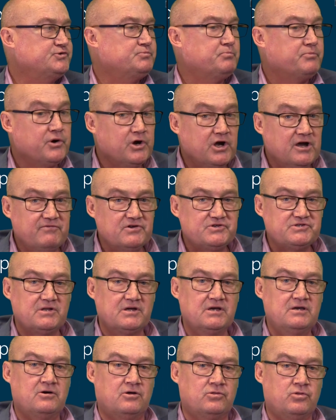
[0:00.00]
So
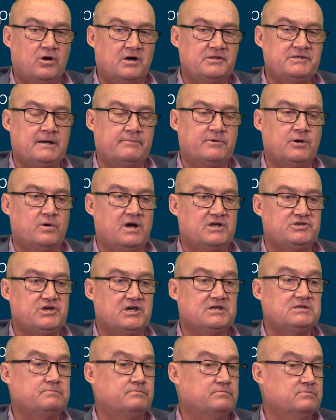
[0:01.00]
previously online
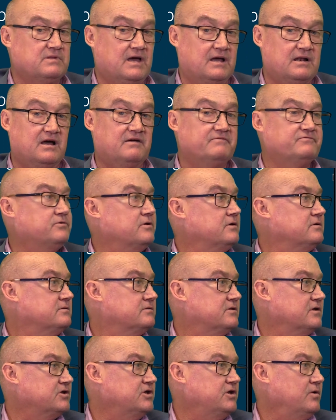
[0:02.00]
WHS, they loved the
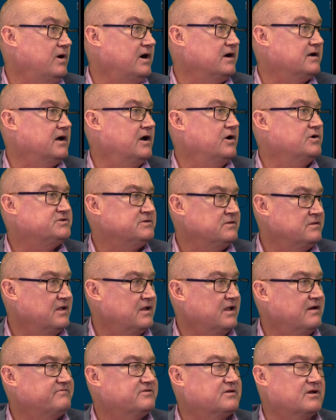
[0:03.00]
QR codes and they
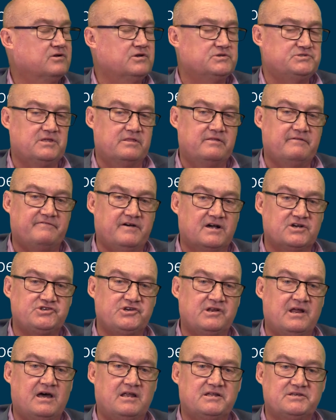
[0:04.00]
loved the
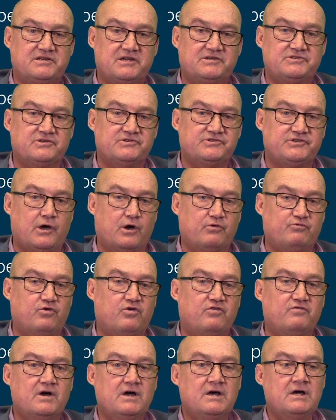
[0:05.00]
functionalities and so
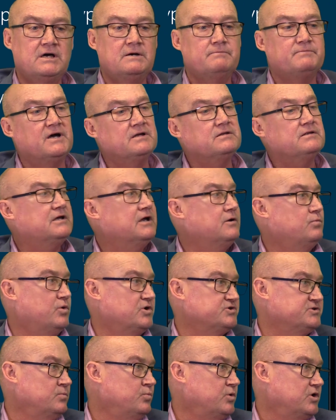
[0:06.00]
forth, but it
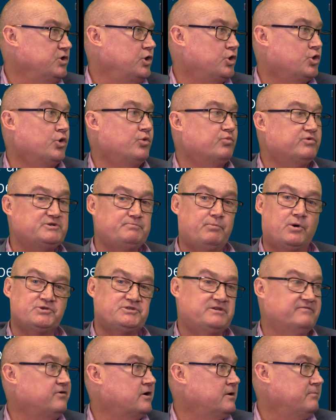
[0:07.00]
wasn't what you call
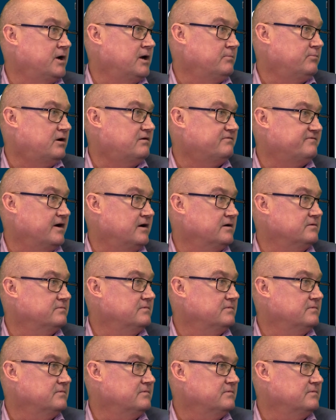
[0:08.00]
responsive on a mobile phone.